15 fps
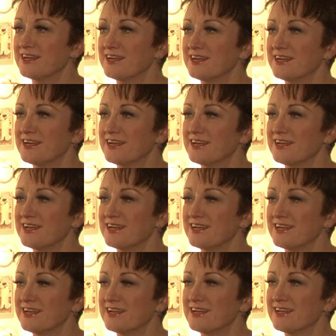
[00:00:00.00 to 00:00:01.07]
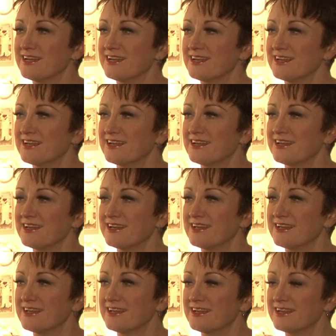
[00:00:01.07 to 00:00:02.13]

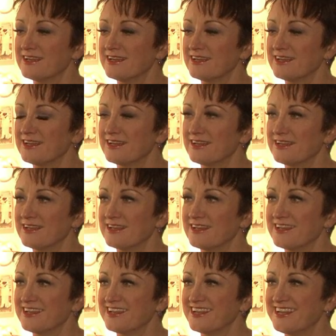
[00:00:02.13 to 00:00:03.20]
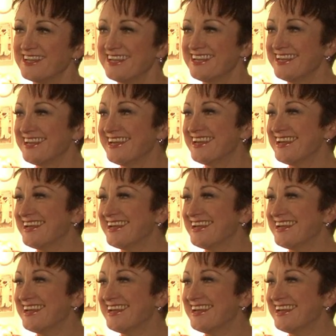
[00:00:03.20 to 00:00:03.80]
The person shown says nothing.